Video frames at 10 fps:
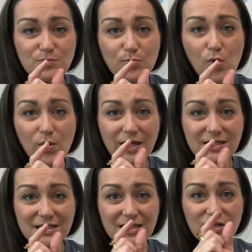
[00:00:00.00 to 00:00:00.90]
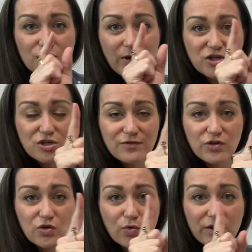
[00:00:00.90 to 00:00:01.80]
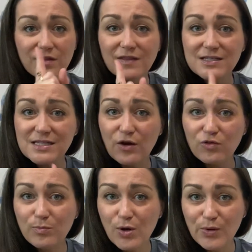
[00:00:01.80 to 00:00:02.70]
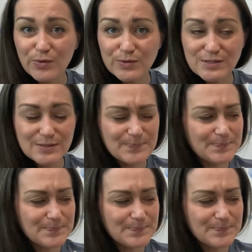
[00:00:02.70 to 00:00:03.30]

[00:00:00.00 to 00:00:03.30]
point in the direction of the north and the south poles.